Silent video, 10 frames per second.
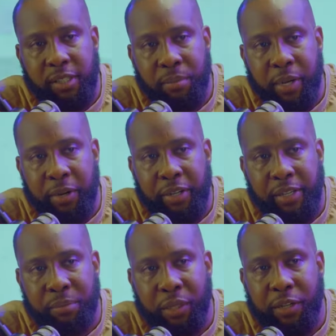
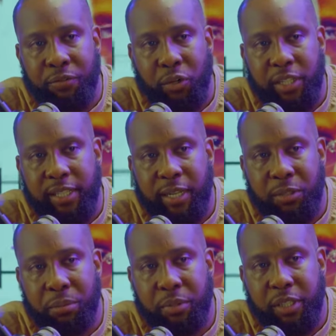American, but her voice
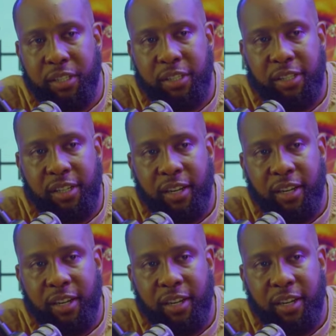sounds British.